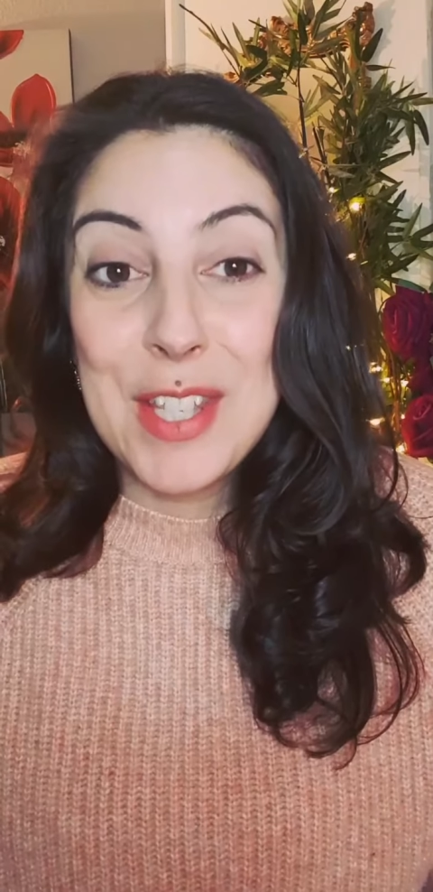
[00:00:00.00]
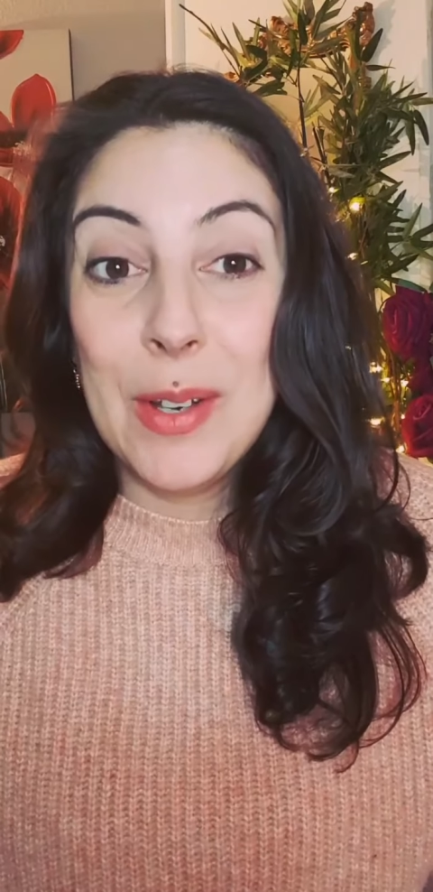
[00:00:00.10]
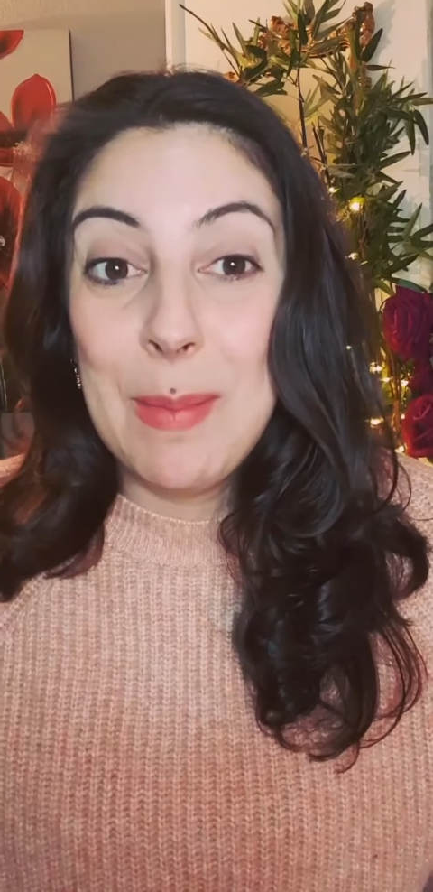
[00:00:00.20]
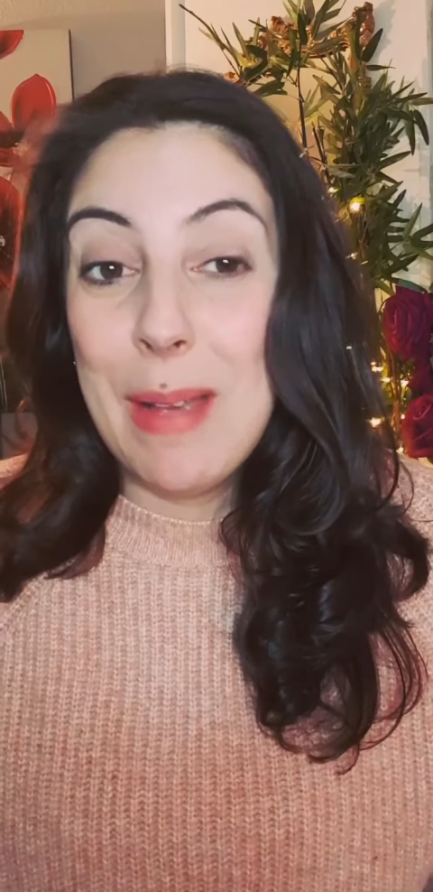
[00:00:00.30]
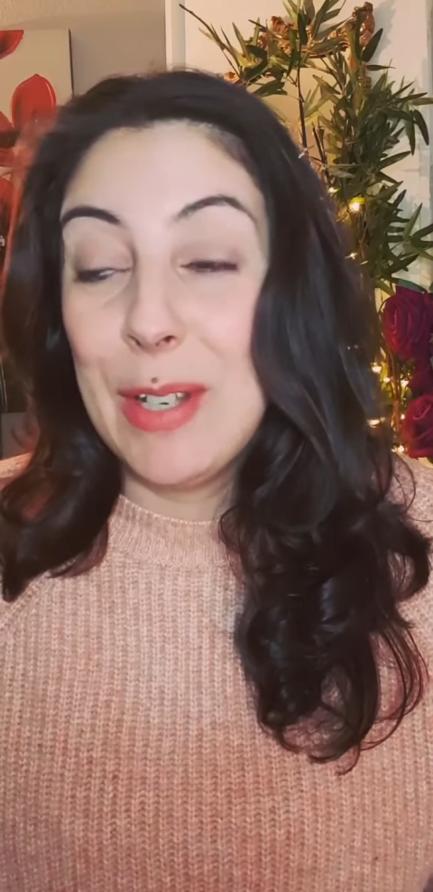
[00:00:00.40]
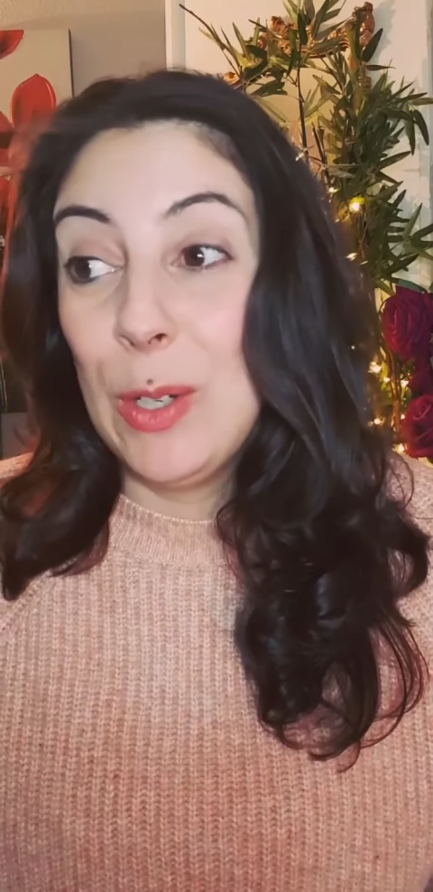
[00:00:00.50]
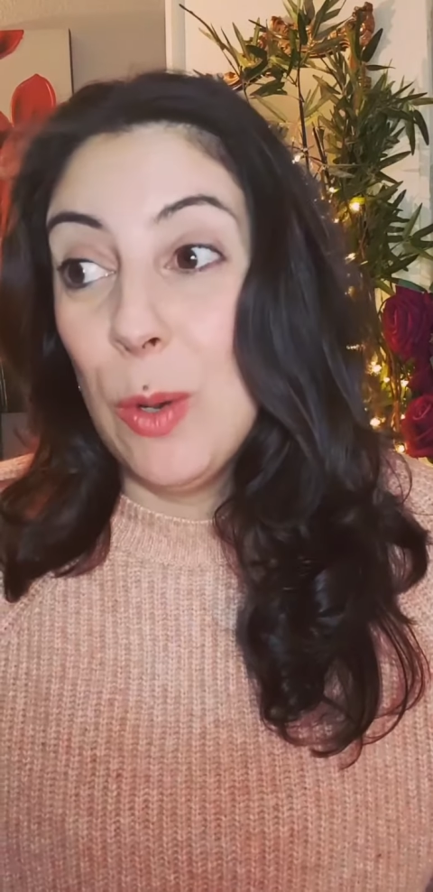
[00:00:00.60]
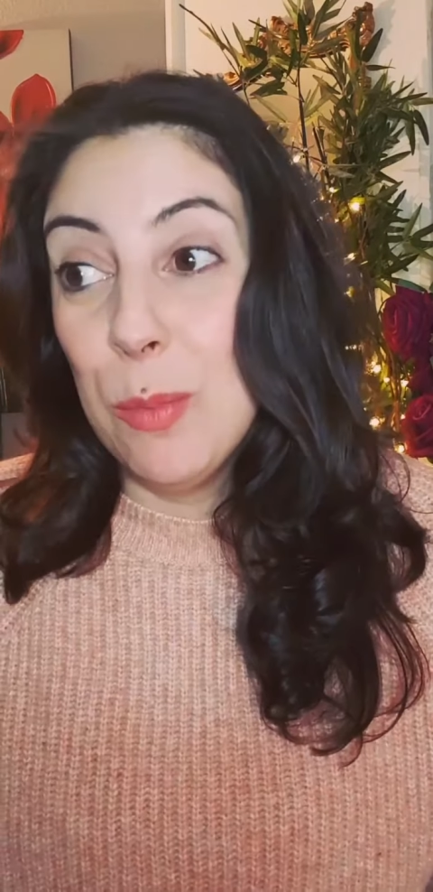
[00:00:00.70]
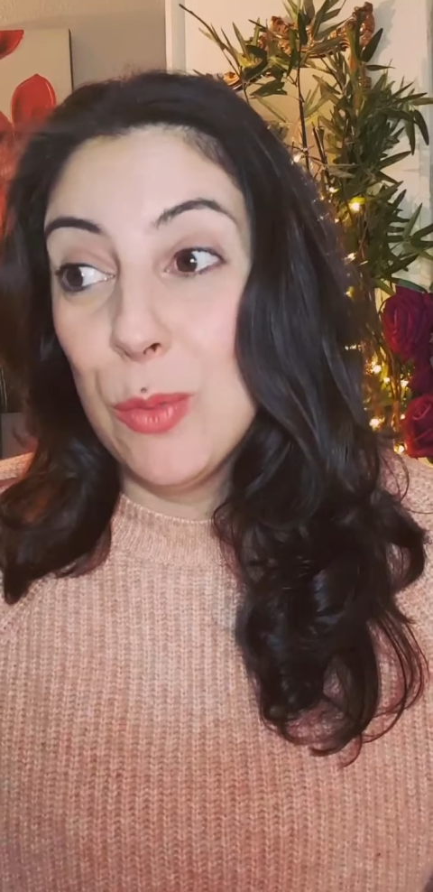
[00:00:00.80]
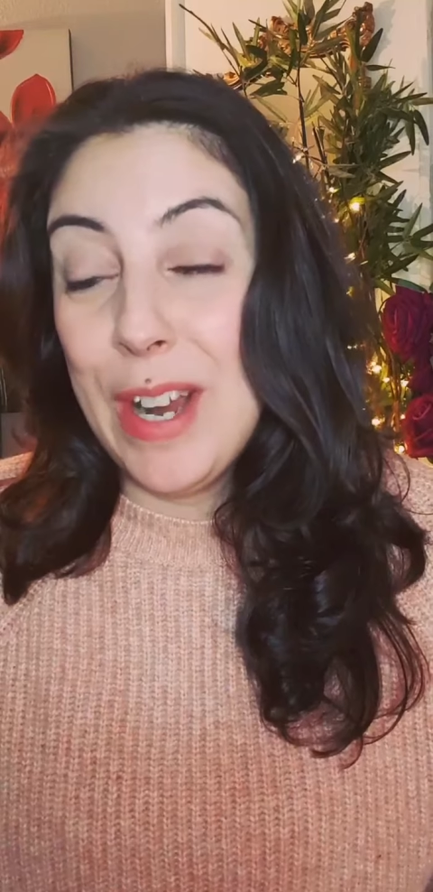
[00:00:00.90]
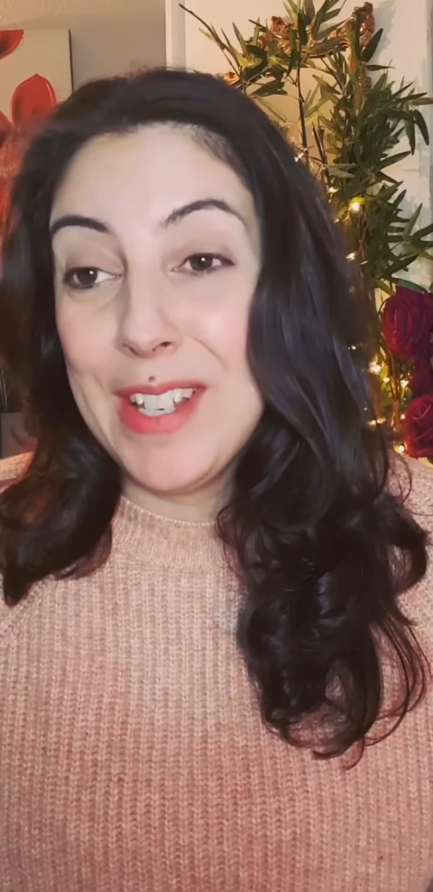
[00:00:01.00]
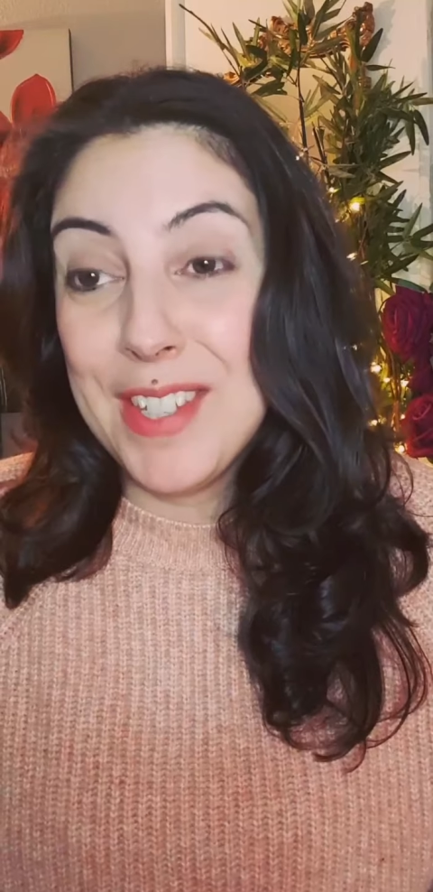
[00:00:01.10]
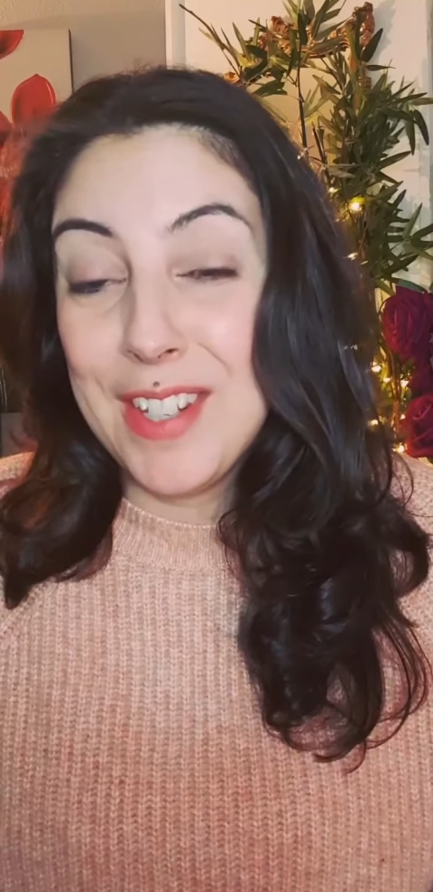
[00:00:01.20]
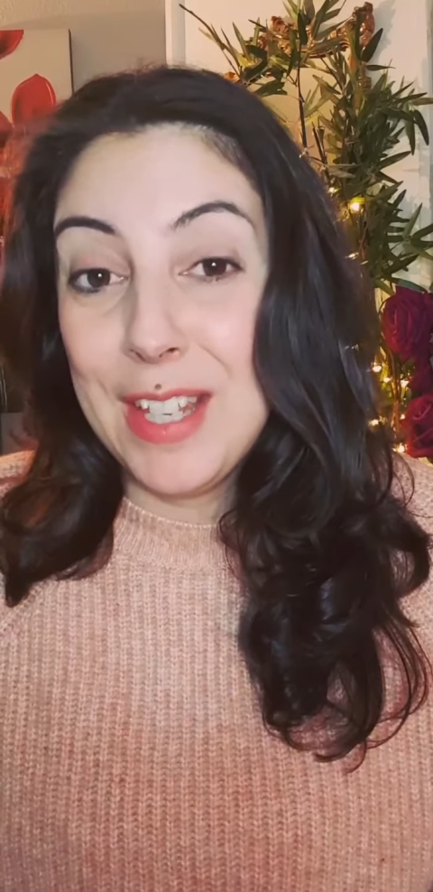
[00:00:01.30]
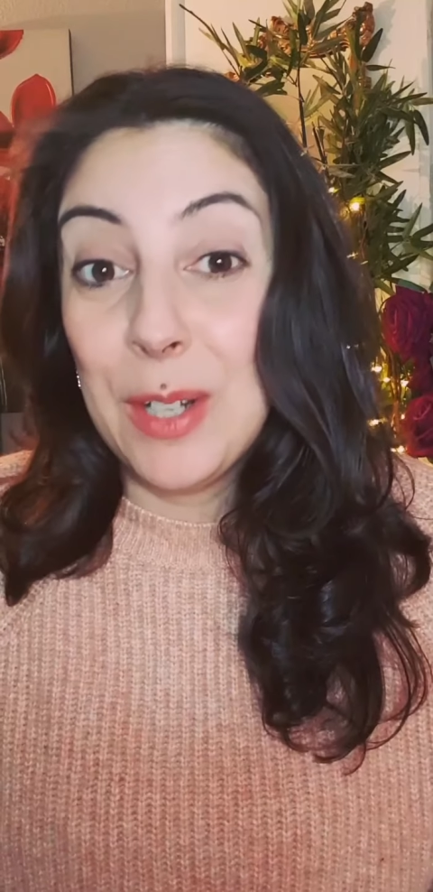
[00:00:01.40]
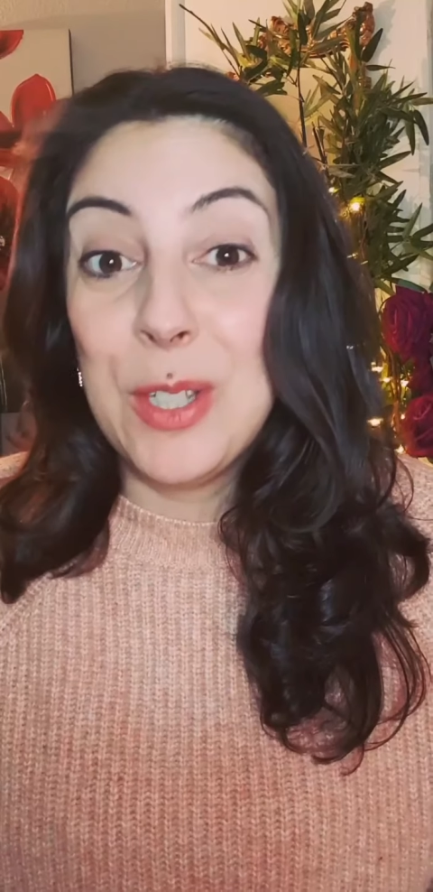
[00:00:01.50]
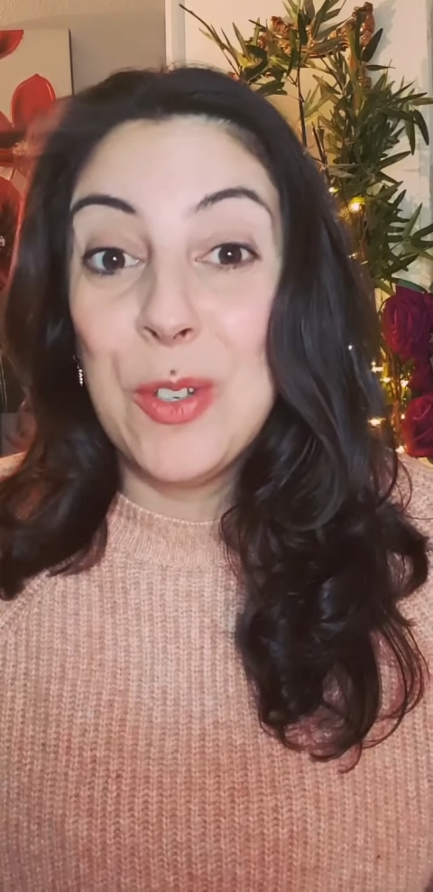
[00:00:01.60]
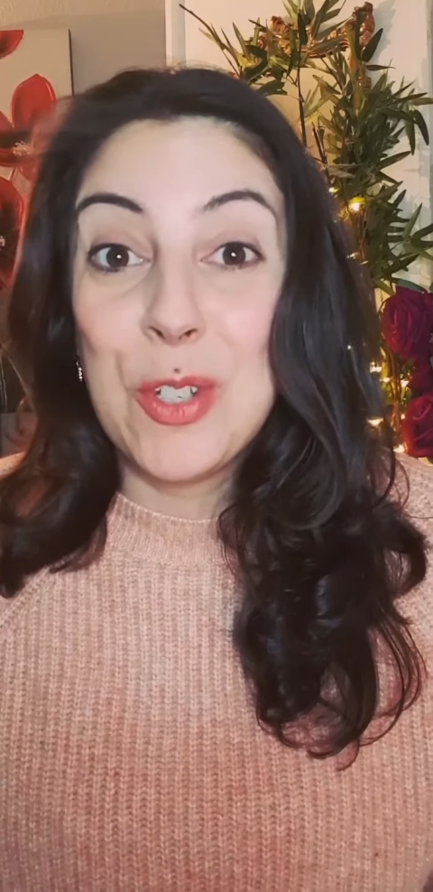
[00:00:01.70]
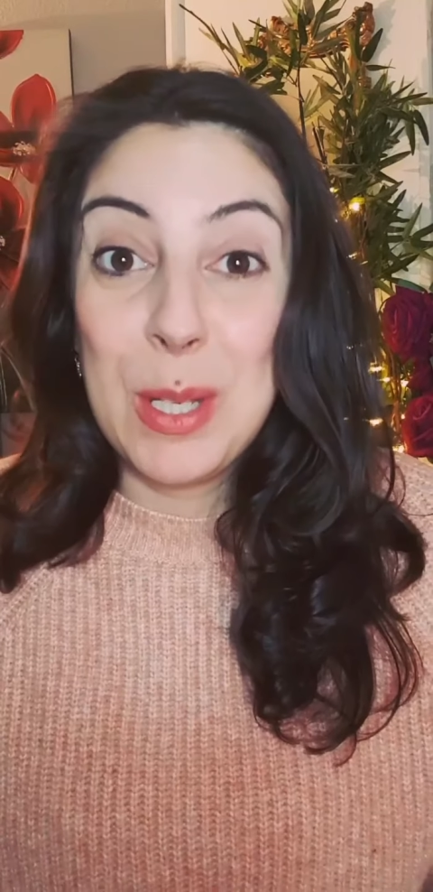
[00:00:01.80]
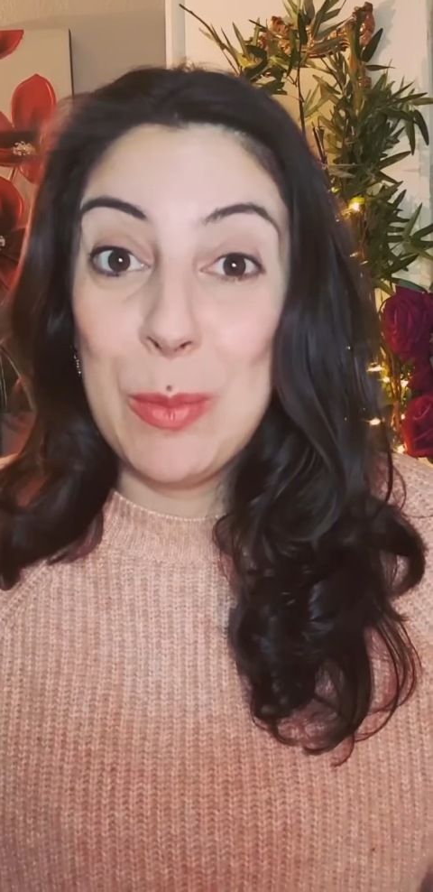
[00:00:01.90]
So I'm having a lot more rest than I
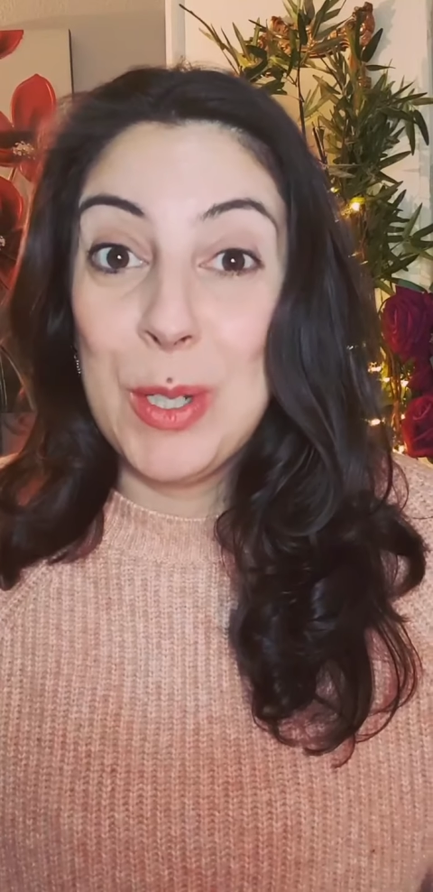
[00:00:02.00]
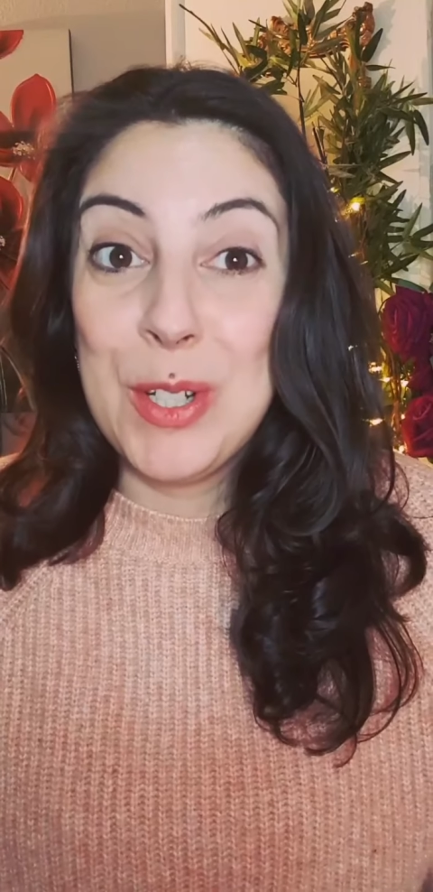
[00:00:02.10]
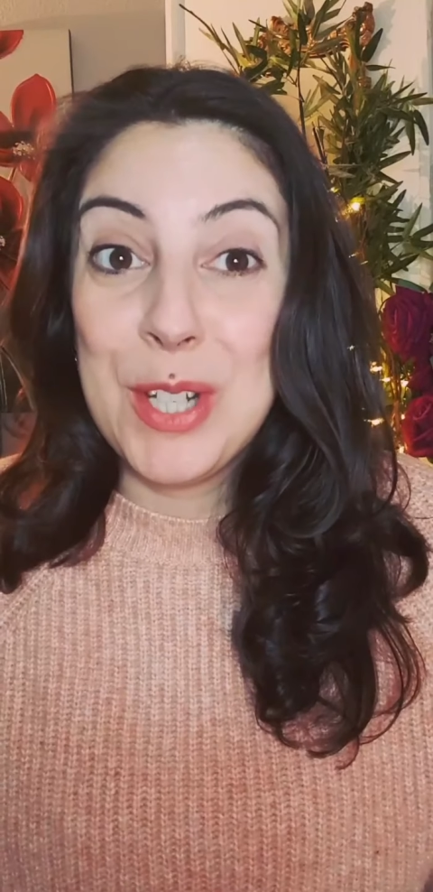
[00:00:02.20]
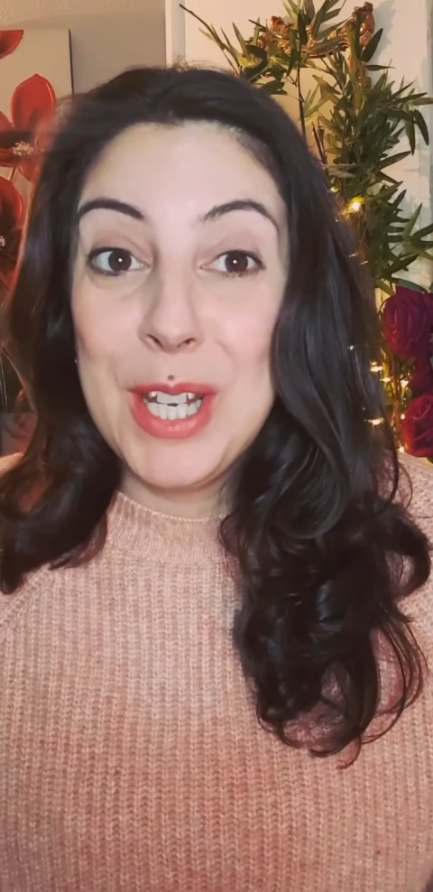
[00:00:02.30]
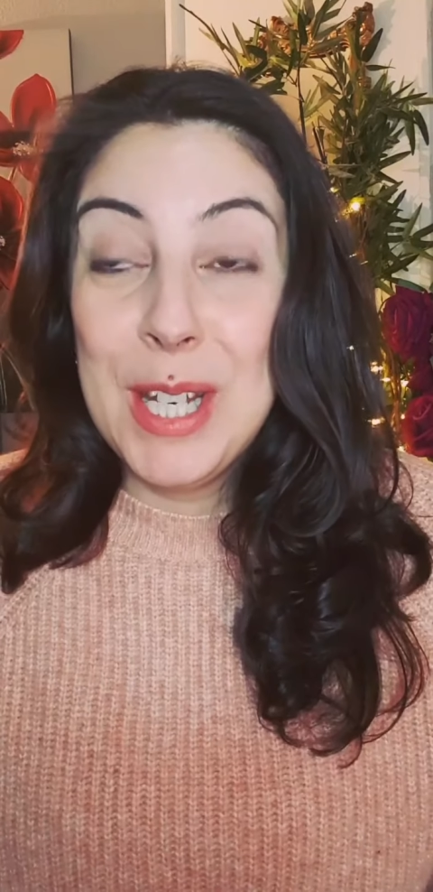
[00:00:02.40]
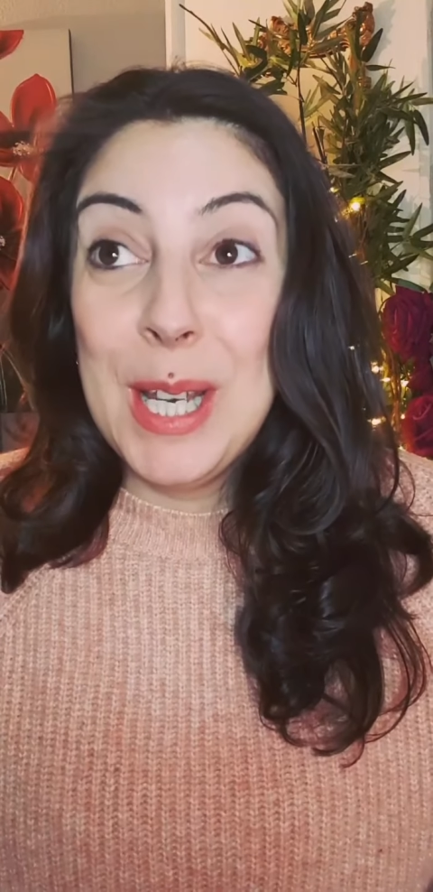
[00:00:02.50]
usually would